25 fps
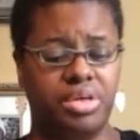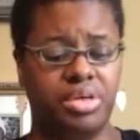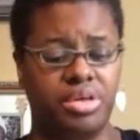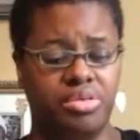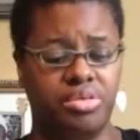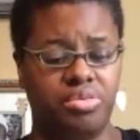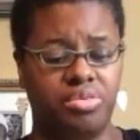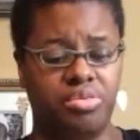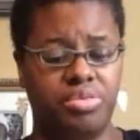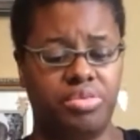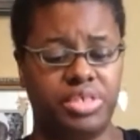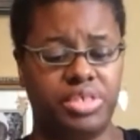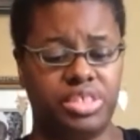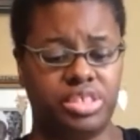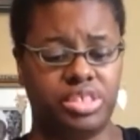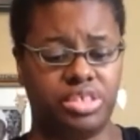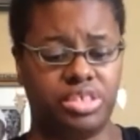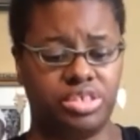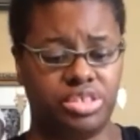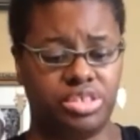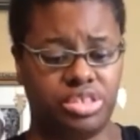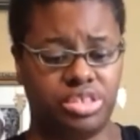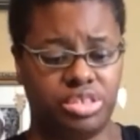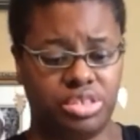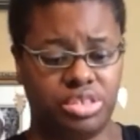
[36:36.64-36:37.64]
When we
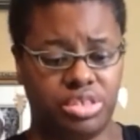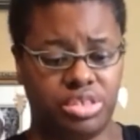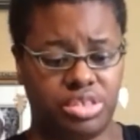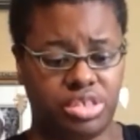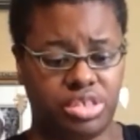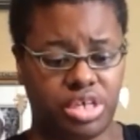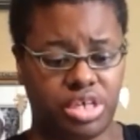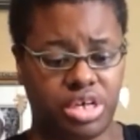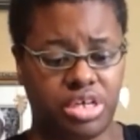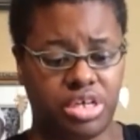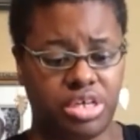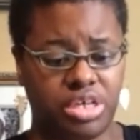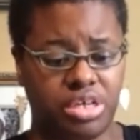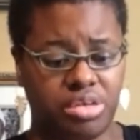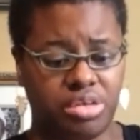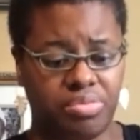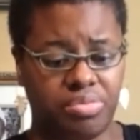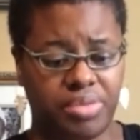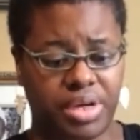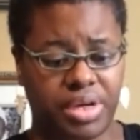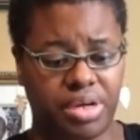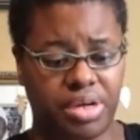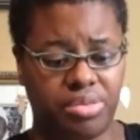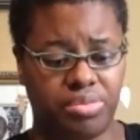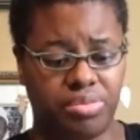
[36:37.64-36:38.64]
start talking
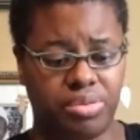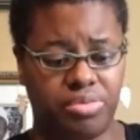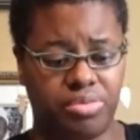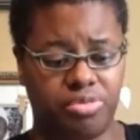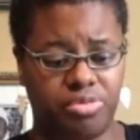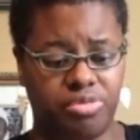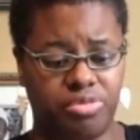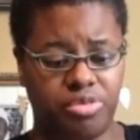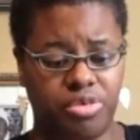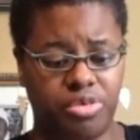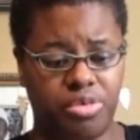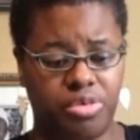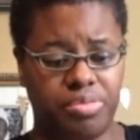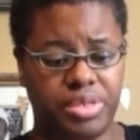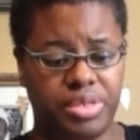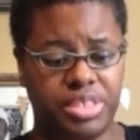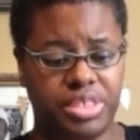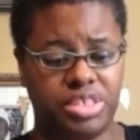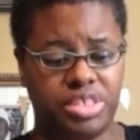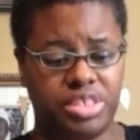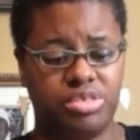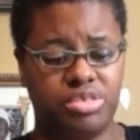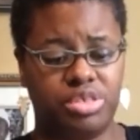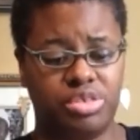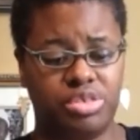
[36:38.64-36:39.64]
about
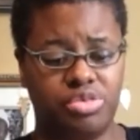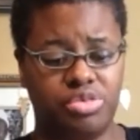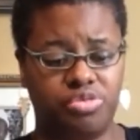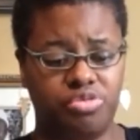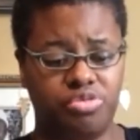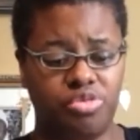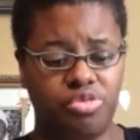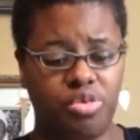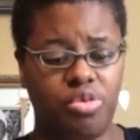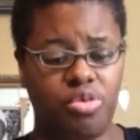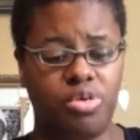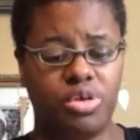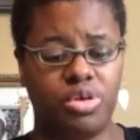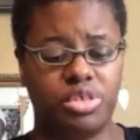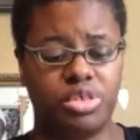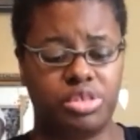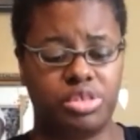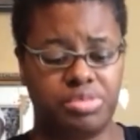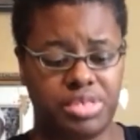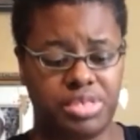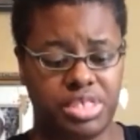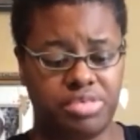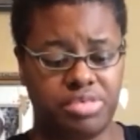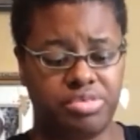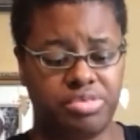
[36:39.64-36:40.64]
performance for
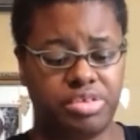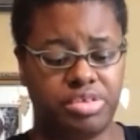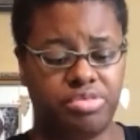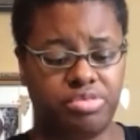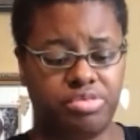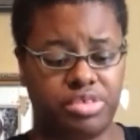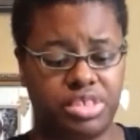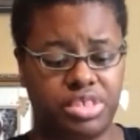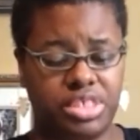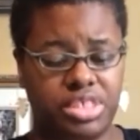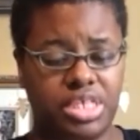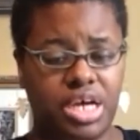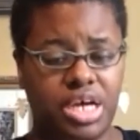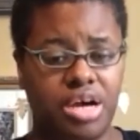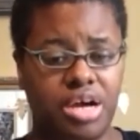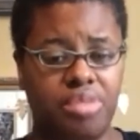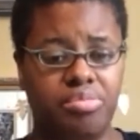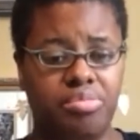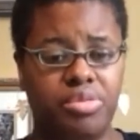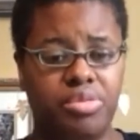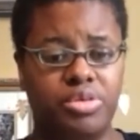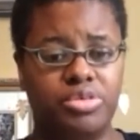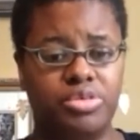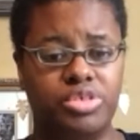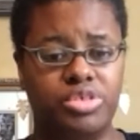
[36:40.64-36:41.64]
specifically for
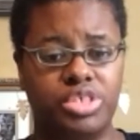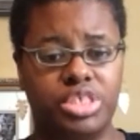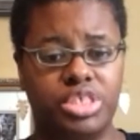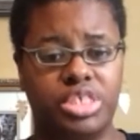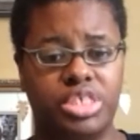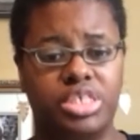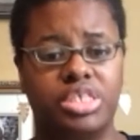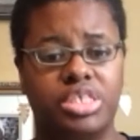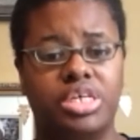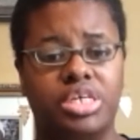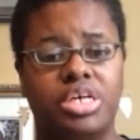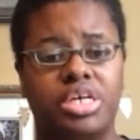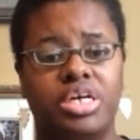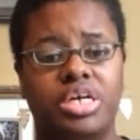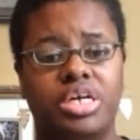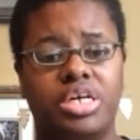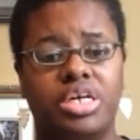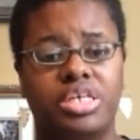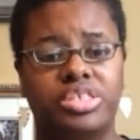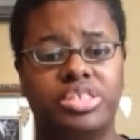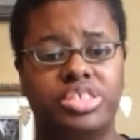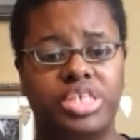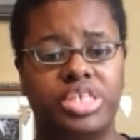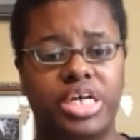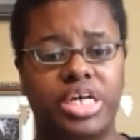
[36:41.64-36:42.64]
stop motion,
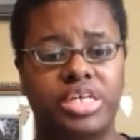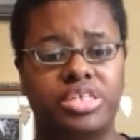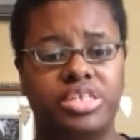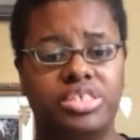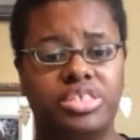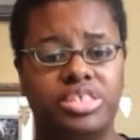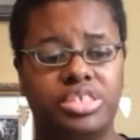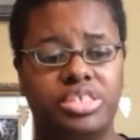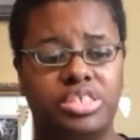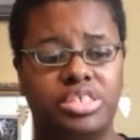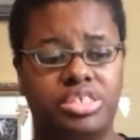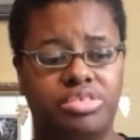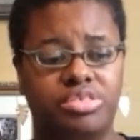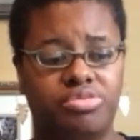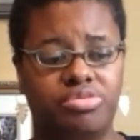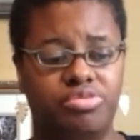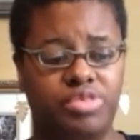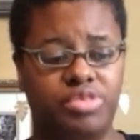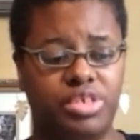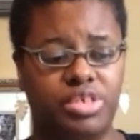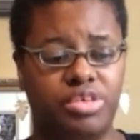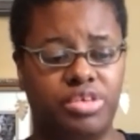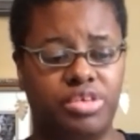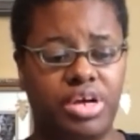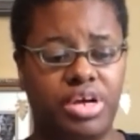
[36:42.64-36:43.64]
our challenge is to
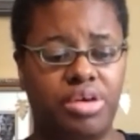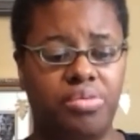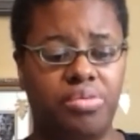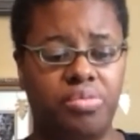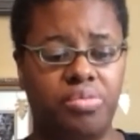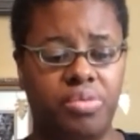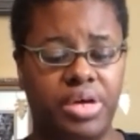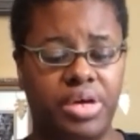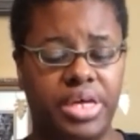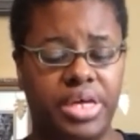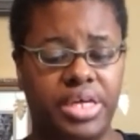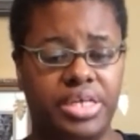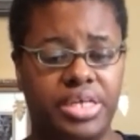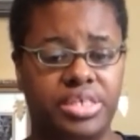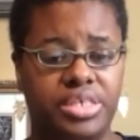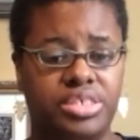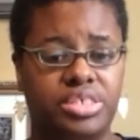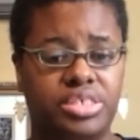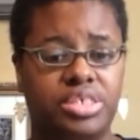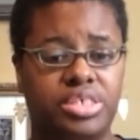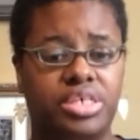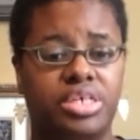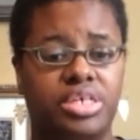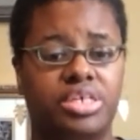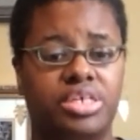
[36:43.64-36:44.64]
figure out
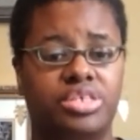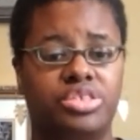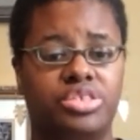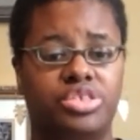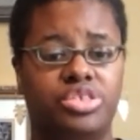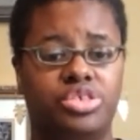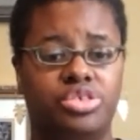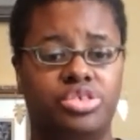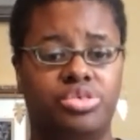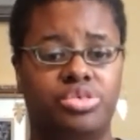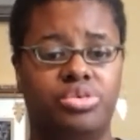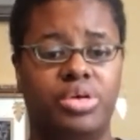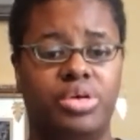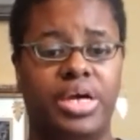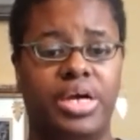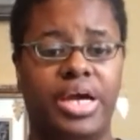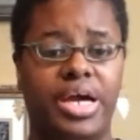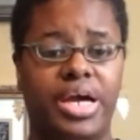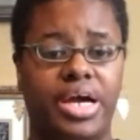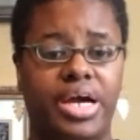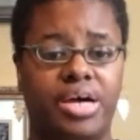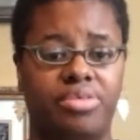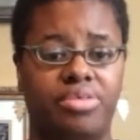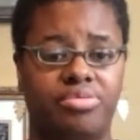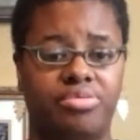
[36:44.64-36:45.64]
ways to
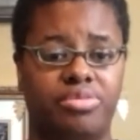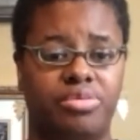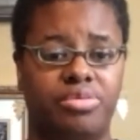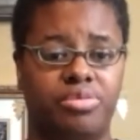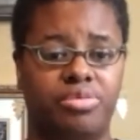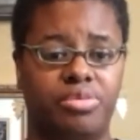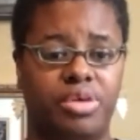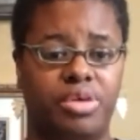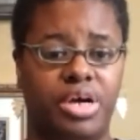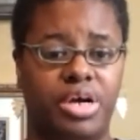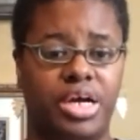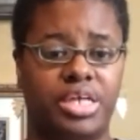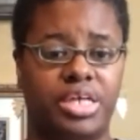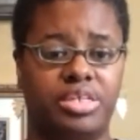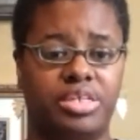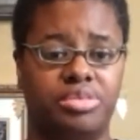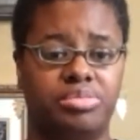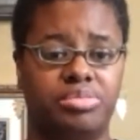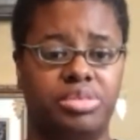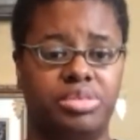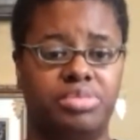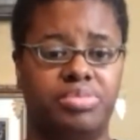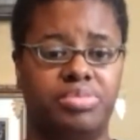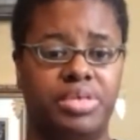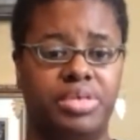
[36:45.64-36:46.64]
have
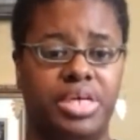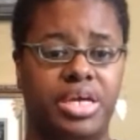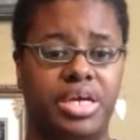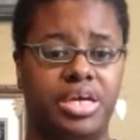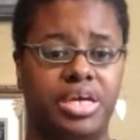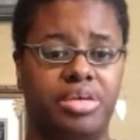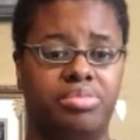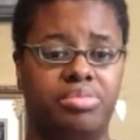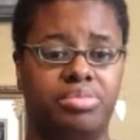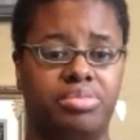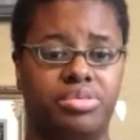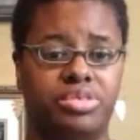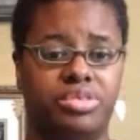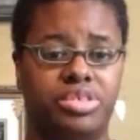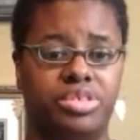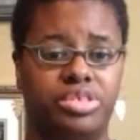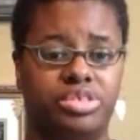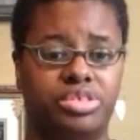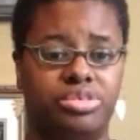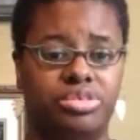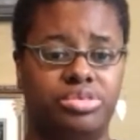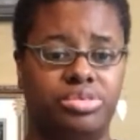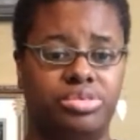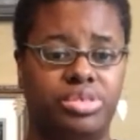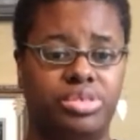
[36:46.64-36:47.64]
items be able
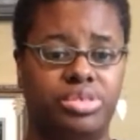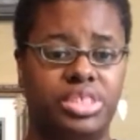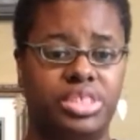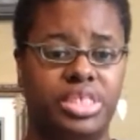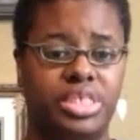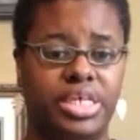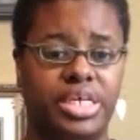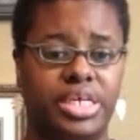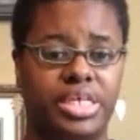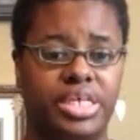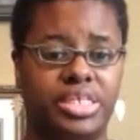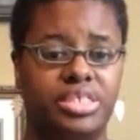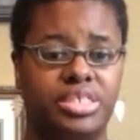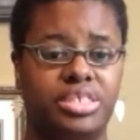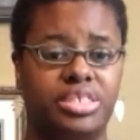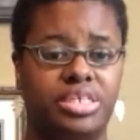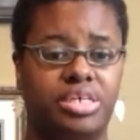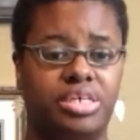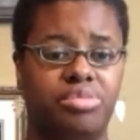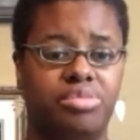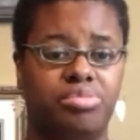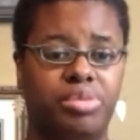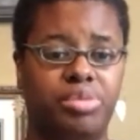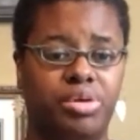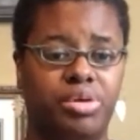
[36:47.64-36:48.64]
to stand
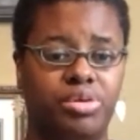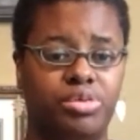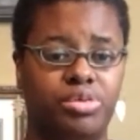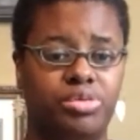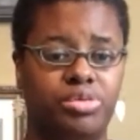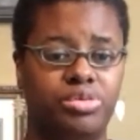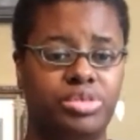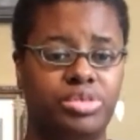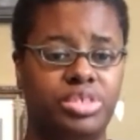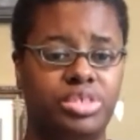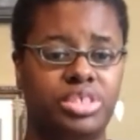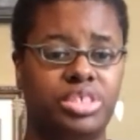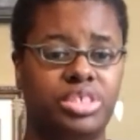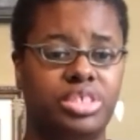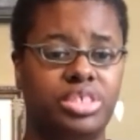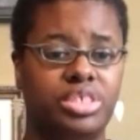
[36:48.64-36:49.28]
and pose